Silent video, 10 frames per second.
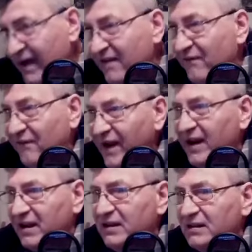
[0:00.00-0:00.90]
by
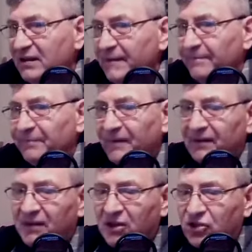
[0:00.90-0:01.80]
faith
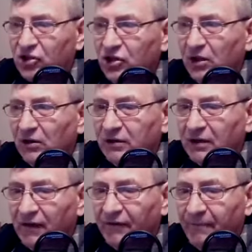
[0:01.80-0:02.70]
the
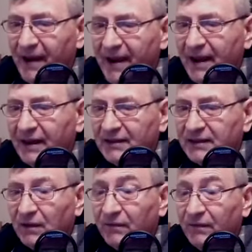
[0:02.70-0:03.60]
shield of my
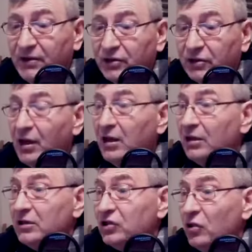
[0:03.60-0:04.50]
salvation.
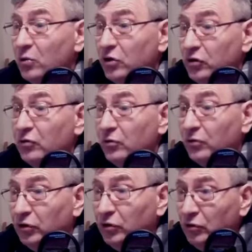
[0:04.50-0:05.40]
So you
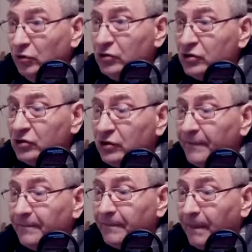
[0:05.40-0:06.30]
use
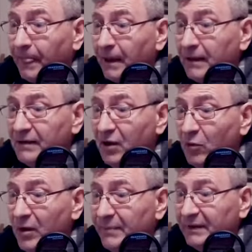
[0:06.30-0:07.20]

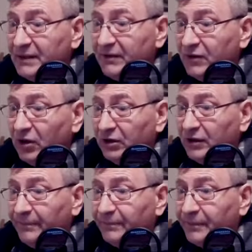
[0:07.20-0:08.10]
the weapons of God.